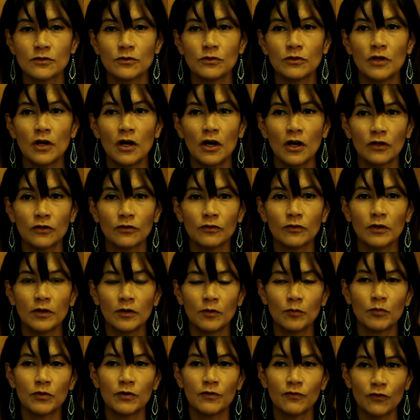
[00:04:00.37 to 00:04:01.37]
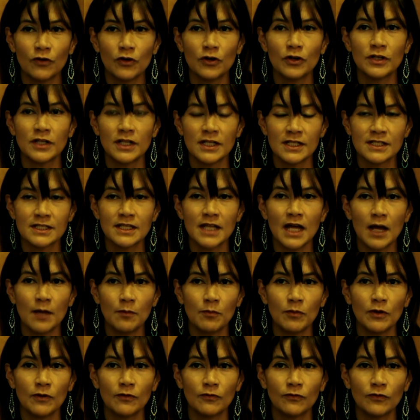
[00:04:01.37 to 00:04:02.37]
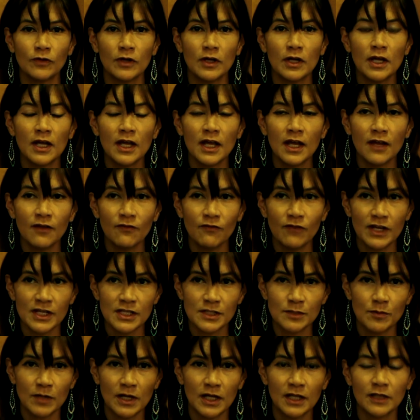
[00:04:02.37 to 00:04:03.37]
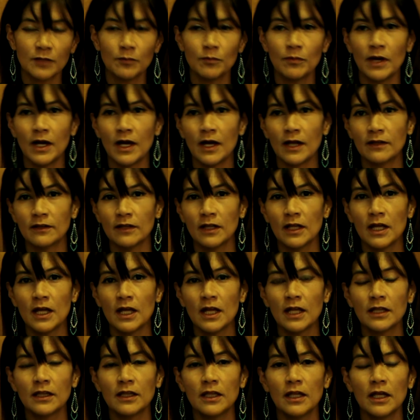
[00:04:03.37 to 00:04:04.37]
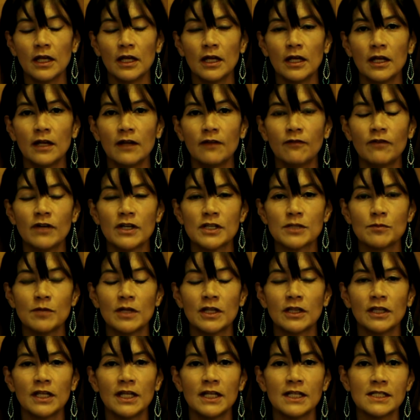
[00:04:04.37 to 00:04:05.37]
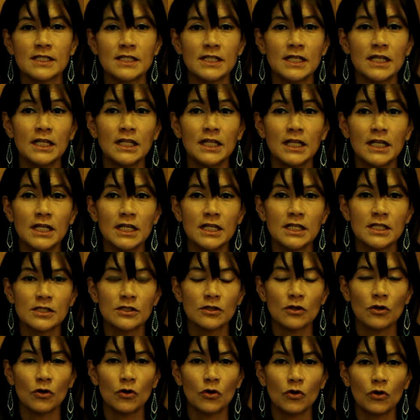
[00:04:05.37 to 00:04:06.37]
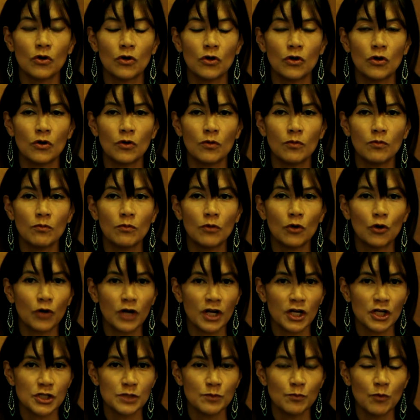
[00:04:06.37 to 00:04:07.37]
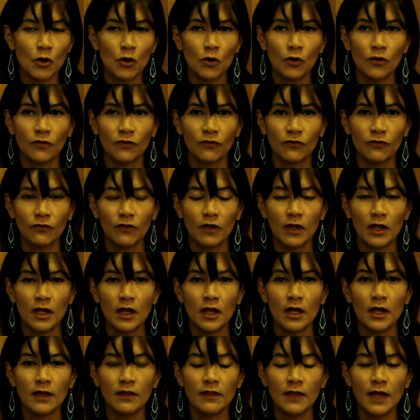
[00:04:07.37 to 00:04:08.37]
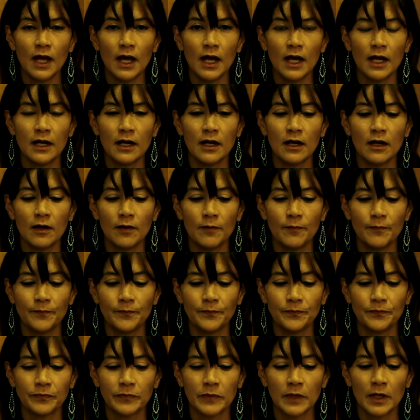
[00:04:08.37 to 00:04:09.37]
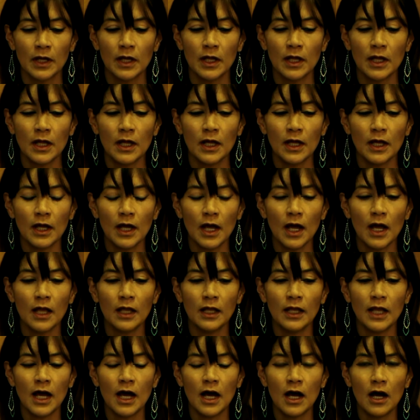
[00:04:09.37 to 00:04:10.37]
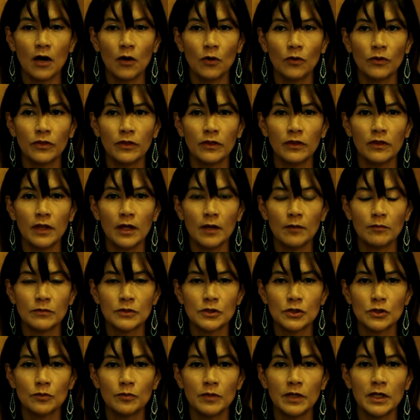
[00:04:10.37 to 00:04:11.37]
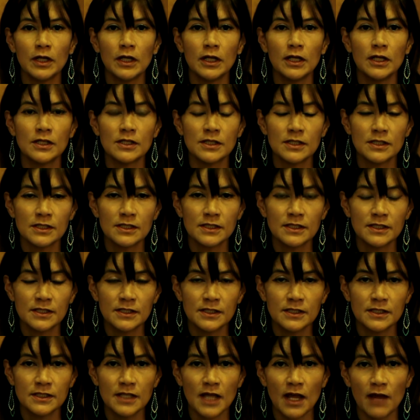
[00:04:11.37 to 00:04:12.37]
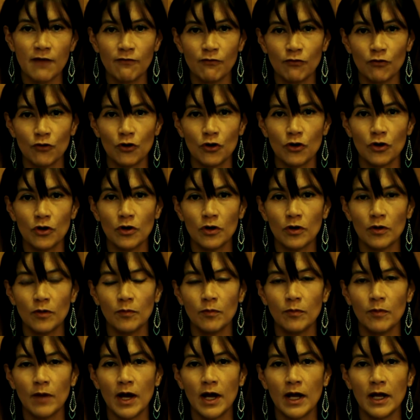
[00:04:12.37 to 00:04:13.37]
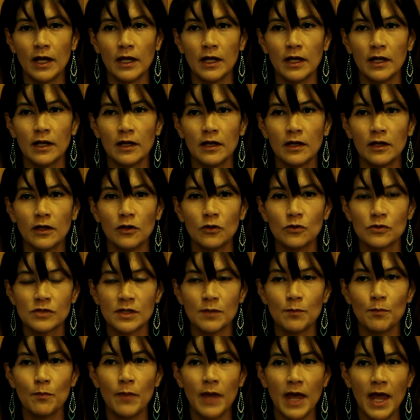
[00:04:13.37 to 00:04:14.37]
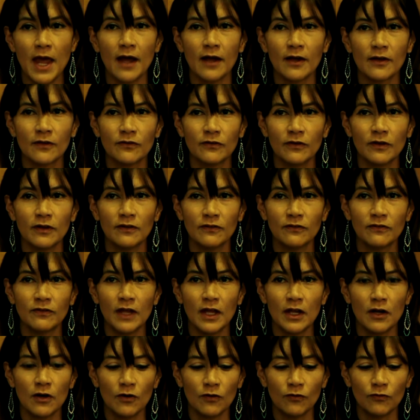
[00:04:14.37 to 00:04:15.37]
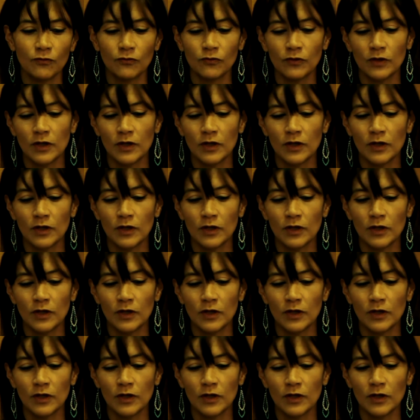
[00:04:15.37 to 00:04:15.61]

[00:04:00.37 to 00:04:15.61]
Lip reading: do not prefer this type of investment, but the investment in CDs or mortgage bonds that allow them to be safer by using banks instead of